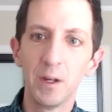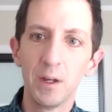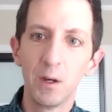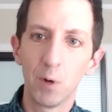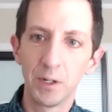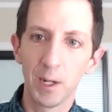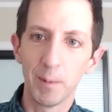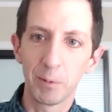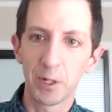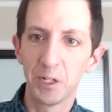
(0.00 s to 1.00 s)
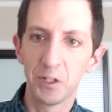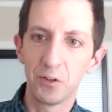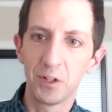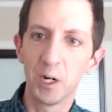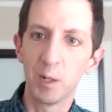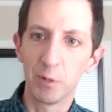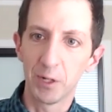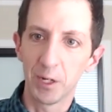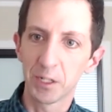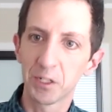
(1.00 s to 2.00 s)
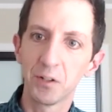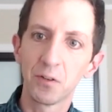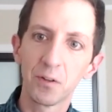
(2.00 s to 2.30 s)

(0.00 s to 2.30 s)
runtime application security protections.